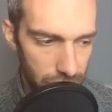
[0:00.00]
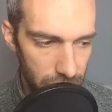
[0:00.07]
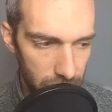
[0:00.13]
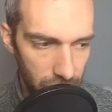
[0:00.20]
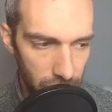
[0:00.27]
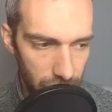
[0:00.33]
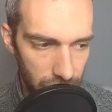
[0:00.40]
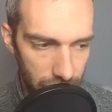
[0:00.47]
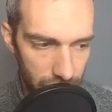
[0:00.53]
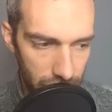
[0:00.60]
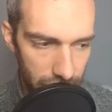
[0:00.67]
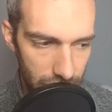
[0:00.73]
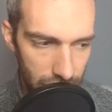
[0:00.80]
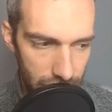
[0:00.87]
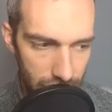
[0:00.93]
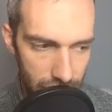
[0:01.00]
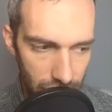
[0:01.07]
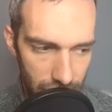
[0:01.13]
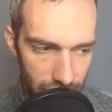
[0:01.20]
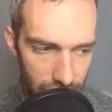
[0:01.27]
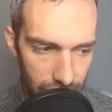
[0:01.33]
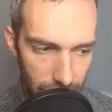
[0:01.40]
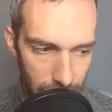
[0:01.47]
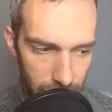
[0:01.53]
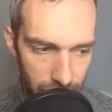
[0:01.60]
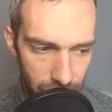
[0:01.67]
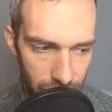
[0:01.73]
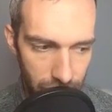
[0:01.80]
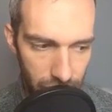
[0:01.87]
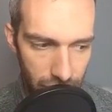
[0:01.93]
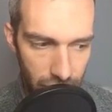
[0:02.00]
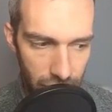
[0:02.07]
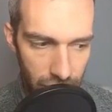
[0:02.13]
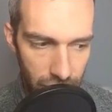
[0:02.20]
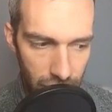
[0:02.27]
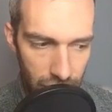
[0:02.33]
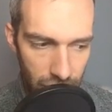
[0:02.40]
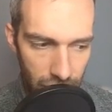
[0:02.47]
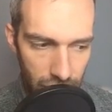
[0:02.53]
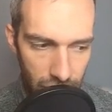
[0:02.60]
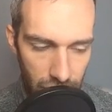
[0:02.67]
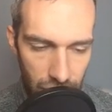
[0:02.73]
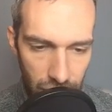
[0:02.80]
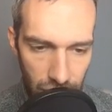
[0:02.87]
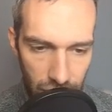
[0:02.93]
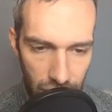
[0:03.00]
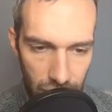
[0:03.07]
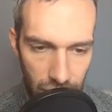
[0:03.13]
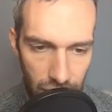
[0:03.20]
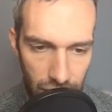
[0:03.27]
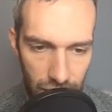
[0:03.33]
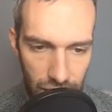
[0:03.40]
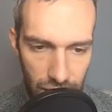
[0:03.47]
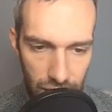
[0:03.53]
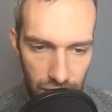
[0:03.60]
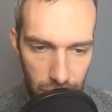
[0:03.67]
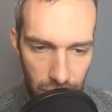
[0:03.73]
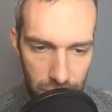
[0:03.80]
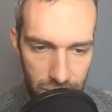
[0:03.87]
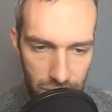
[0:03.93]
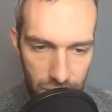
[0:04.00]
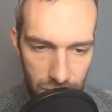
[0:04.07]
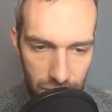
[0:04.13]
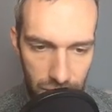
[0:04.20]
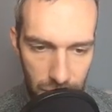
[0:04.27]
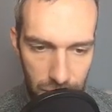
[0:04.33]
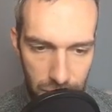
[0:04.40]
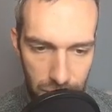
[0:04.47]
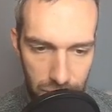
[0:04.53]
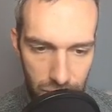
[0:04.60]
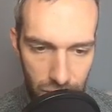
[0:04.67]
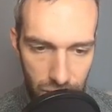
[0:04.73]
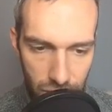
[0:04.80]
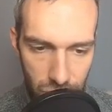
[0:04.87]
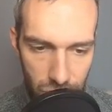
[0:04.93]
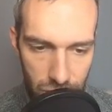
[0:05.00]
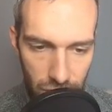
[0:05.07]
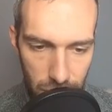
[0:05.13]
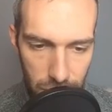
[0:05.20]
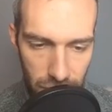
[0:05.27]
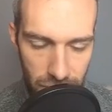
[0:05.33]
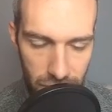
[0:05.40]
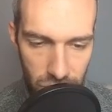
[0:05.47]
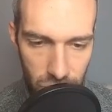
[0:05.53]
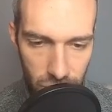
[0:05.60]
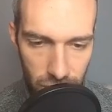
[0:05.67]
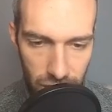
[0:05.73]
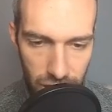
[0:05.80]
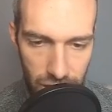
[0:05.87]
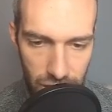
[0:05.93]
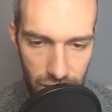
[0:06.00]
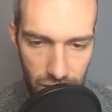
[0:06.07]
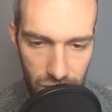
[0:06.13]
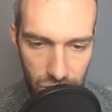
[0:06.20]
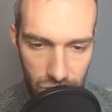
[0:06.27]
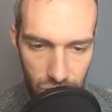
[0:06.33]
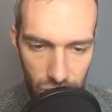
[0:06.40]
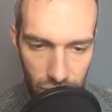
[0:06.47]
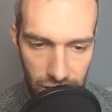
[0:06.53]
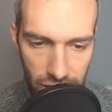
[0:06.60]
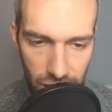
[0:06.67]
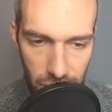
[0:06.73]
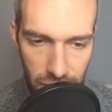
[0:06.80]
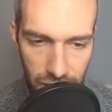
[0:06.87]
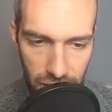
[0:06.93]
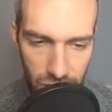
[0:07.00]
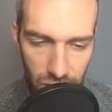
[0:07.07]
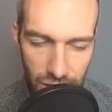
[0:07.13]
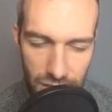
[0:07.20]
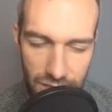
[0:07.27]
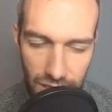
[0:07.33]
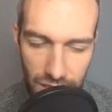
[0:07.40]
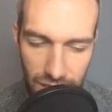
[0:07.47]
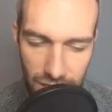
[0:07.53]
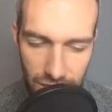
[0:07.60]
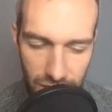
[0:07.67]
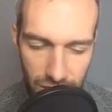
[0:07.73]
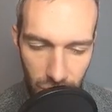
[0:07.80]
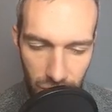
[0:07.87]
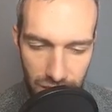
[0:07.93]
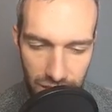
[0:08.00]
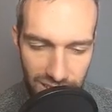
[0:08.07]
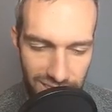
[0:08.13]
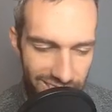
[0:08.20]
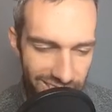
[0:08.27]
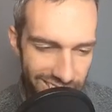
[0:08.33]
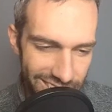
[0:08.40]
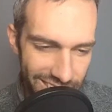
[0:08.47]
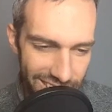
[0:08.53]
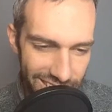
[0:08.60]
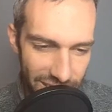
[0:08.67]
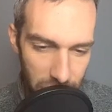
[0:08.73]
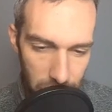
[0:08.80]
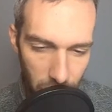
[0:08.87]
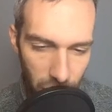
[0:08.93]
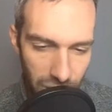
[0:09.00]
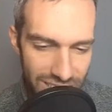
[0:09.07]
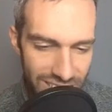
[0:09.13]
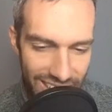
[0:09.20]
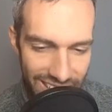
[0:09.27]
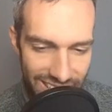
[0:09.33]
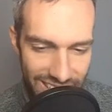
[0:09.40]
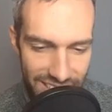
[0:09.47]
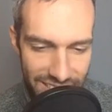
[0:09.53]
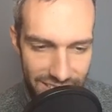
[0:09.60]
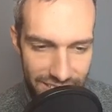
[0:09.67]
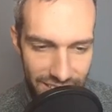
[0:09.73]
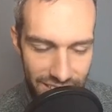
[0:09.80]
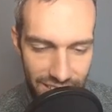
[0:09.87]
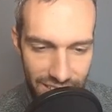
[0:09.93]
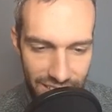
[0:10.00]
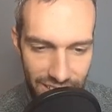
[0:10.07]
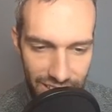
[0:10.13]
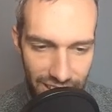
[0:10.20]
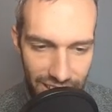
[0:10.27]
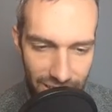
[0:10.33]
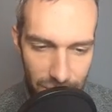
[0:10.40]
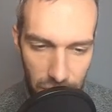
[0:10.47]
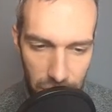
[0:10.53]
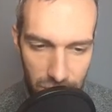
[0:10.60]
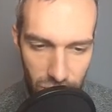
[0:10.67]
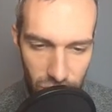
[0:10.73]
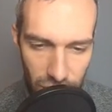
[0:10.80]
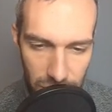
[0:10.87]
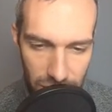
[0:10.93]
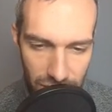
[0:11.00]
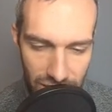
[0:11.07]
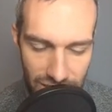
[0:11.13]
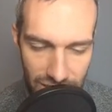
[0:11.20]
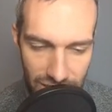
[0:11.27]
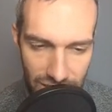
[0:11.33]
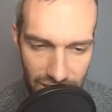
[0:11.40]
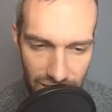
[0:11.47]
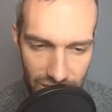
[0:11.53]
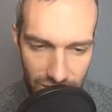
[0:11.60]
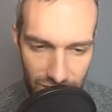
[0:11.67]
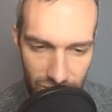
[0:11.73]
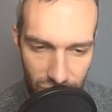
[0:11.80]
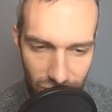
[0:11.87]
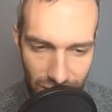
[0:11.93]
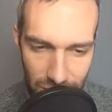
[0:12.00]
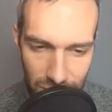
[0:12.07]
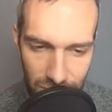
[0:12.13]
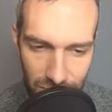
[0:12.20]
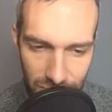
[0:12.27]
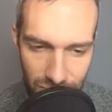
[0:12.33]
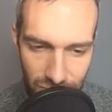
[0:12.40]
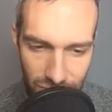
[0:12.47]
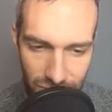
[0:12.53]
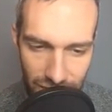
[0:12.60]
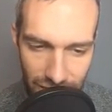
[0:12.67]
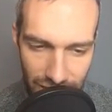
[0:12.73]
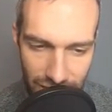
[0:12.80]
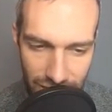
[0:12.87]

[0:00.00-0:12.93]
they recognize that it's not going to happen. A Bomb Snow, yep. Close to the top left as you can get here. So I come in Clodsire knowing that like, poison at least. I can maybe chip this and then grab, like,